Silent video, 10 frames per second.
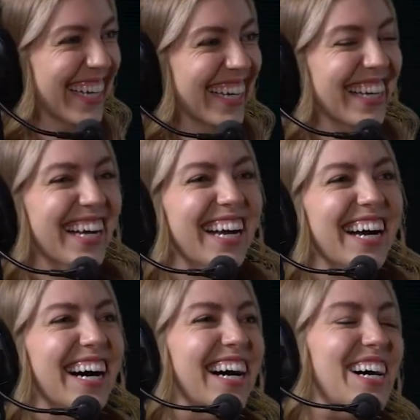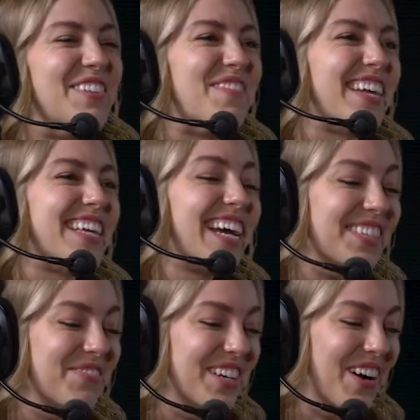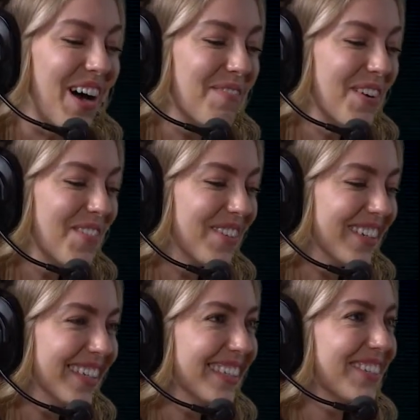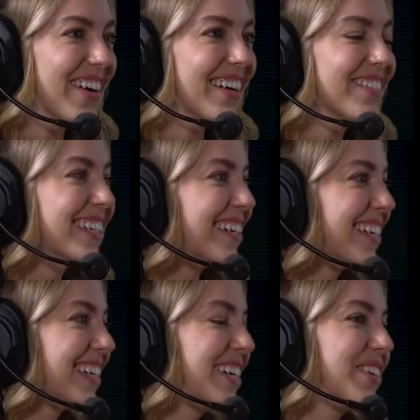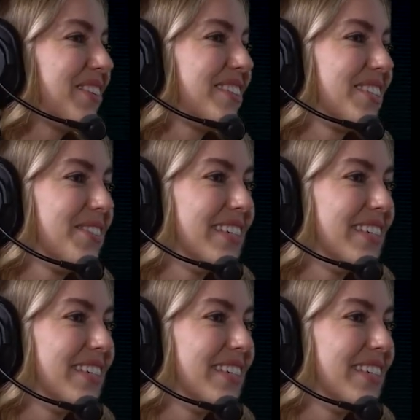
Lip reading: Yes, I'm going to hop over to YVR and go to